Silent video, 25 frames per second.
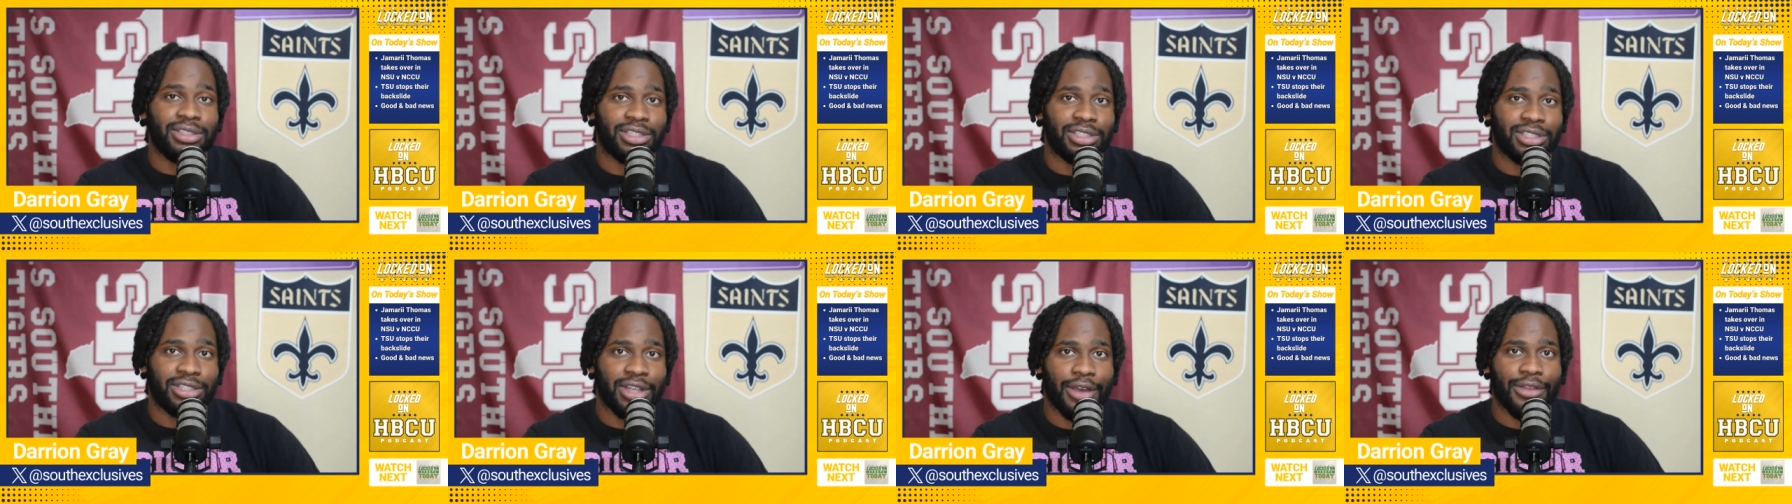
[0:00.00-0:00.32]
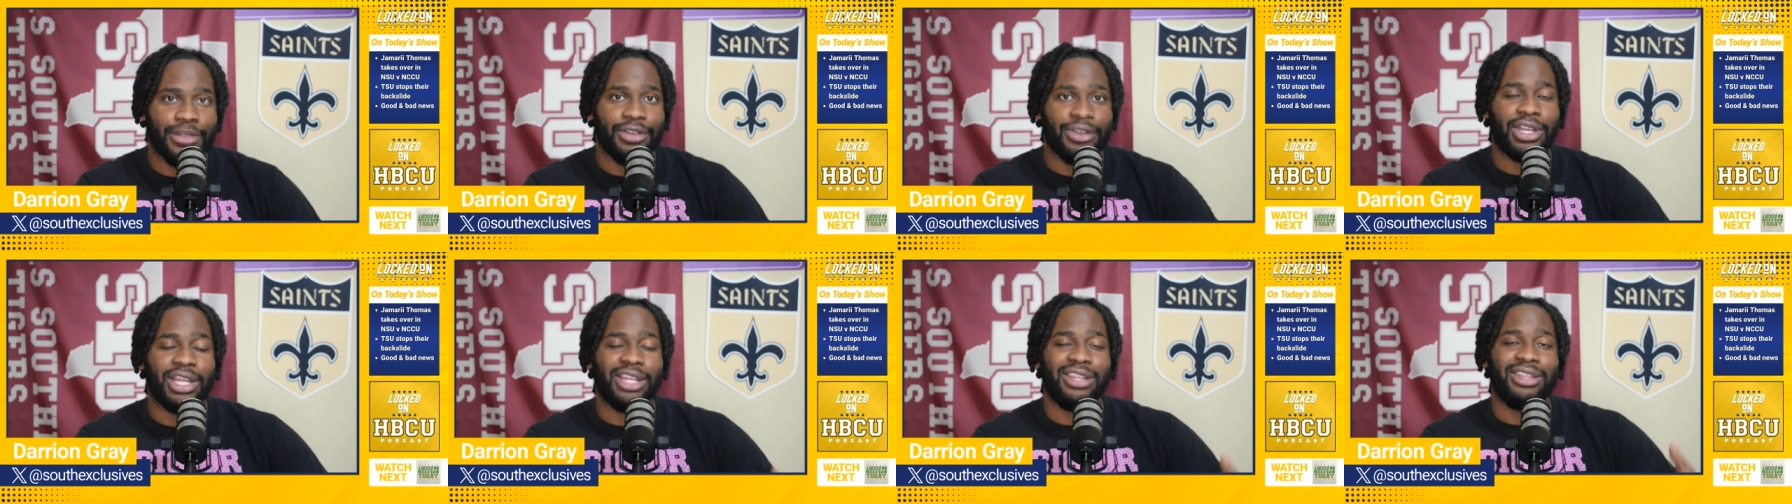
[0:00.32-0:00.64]

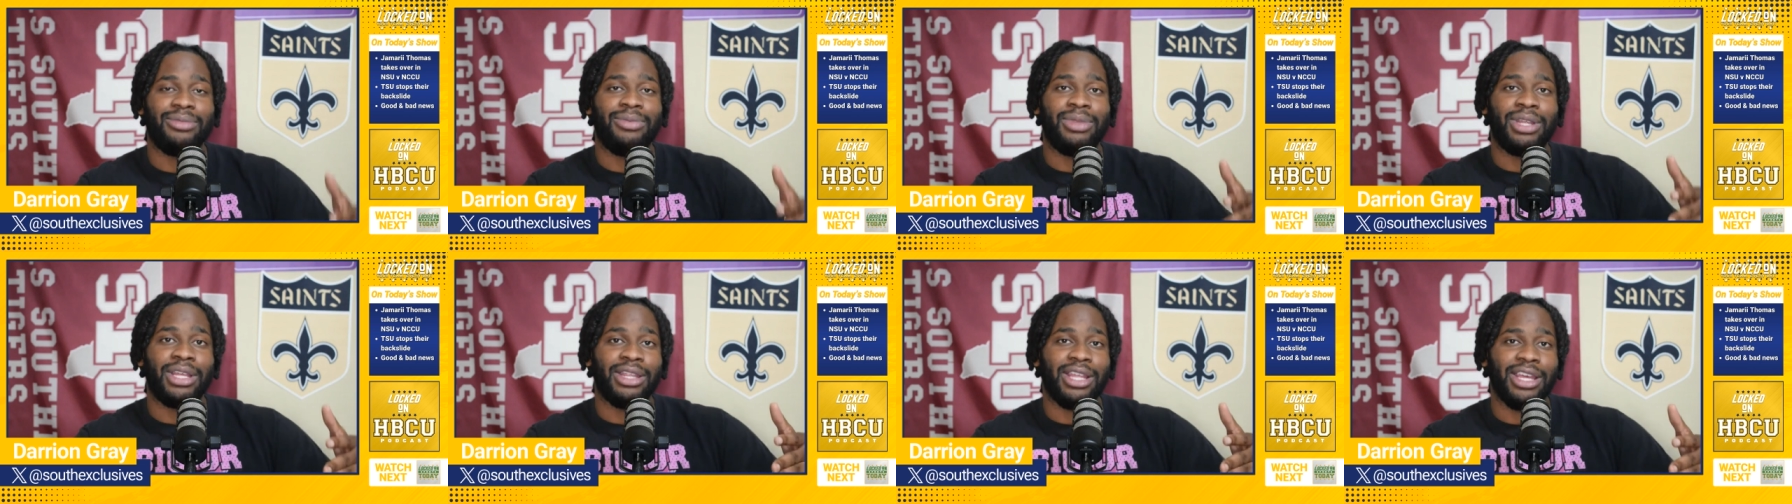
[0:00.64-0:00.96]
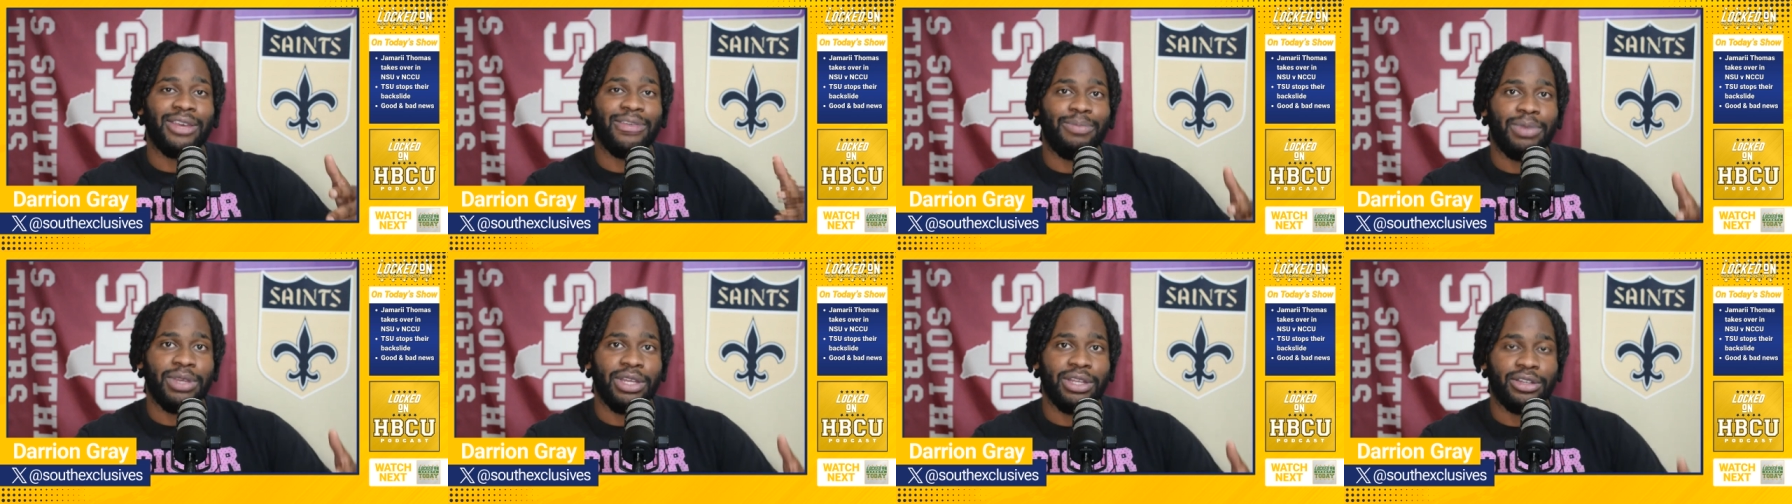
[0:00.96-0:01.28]
Southern and
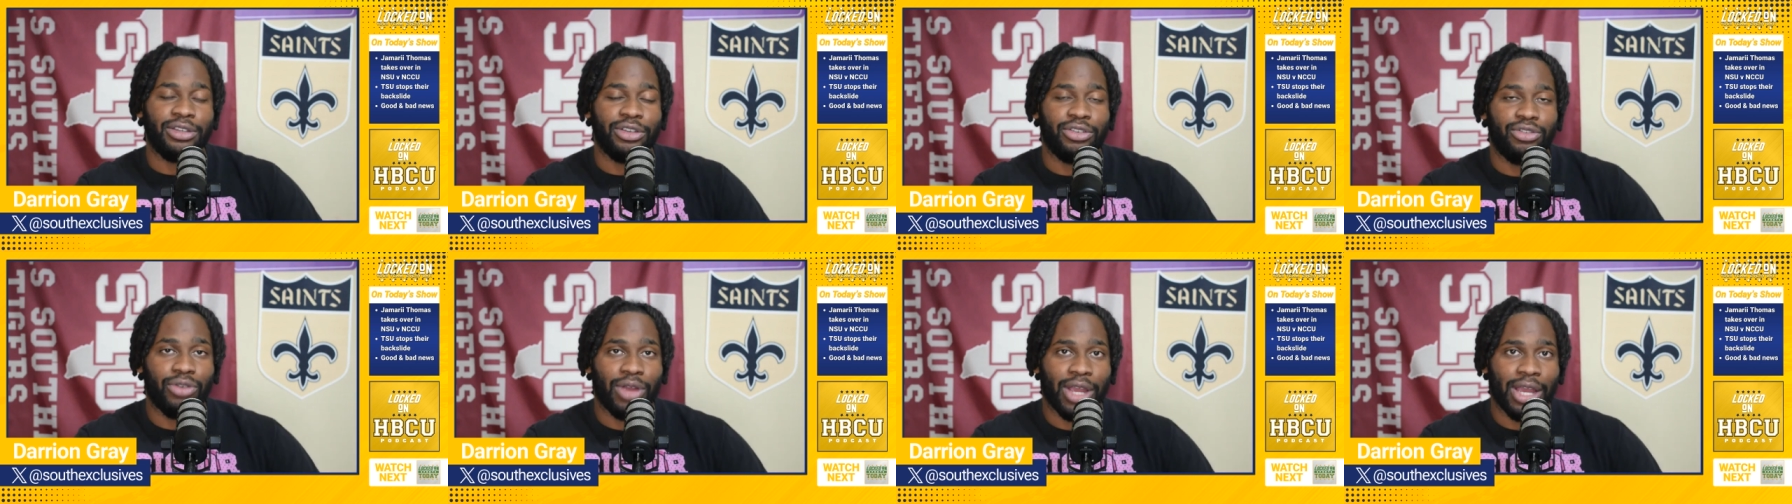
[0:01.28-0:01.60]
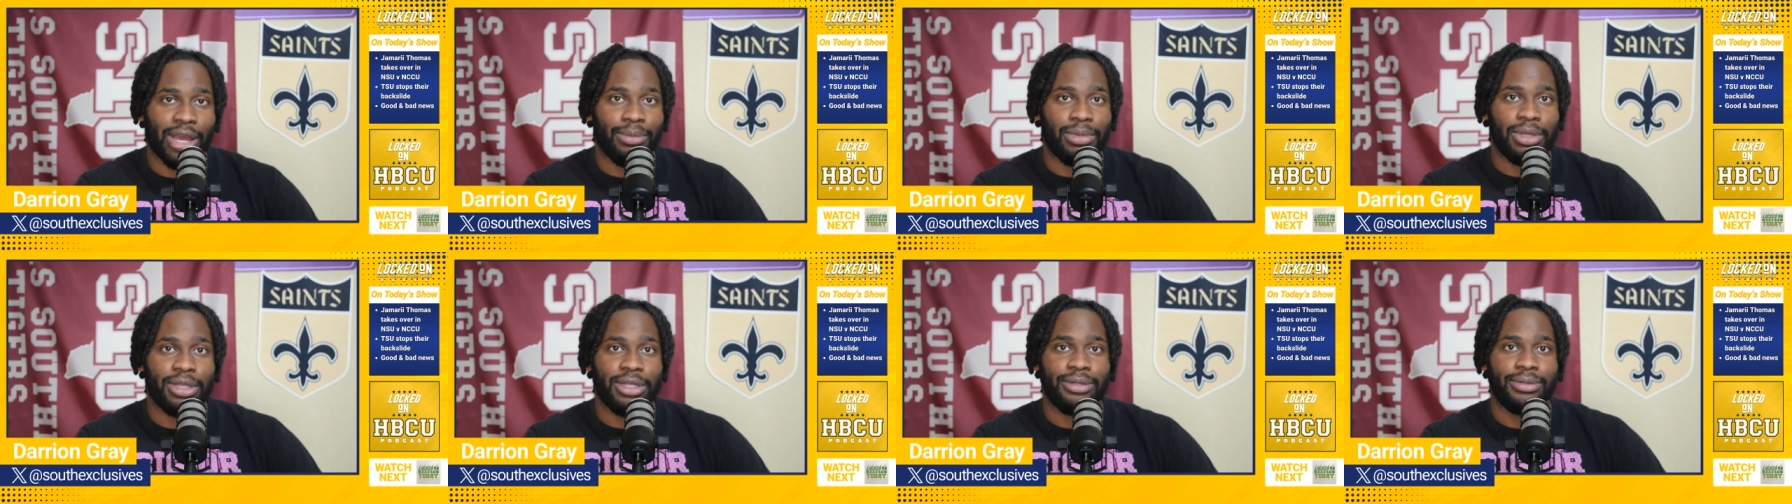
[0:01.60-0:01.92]
they've beaten
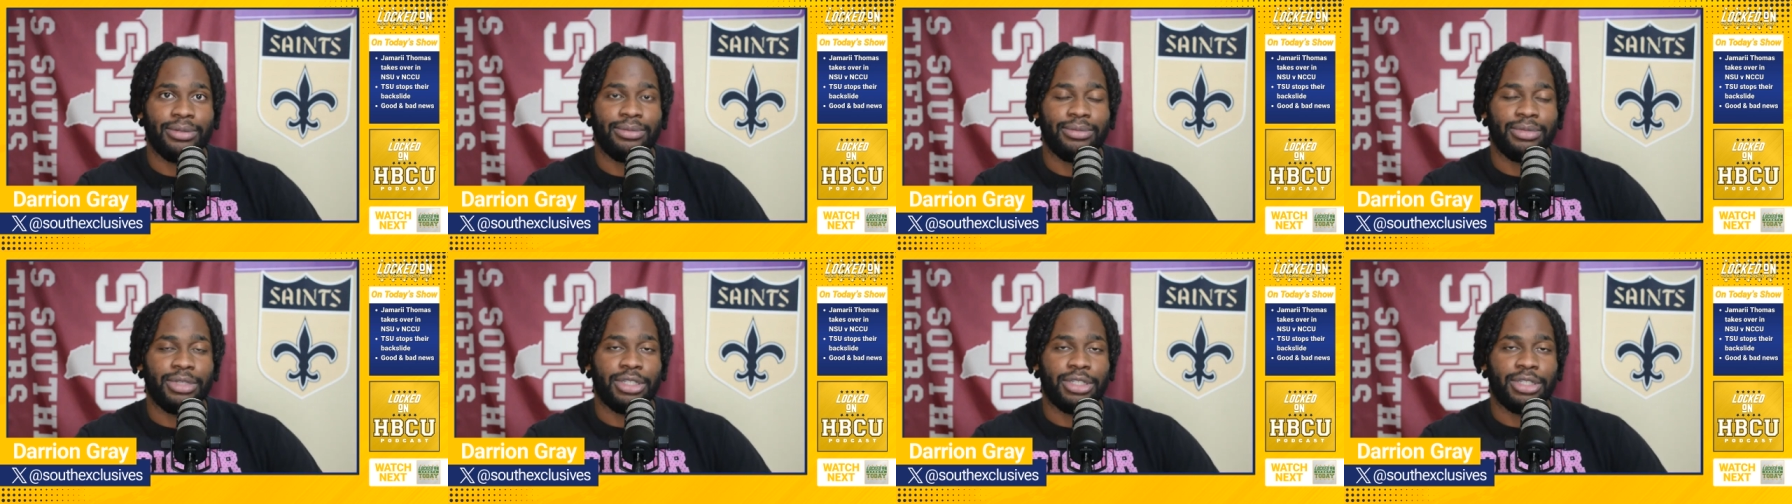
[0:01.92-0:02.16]
Grambling,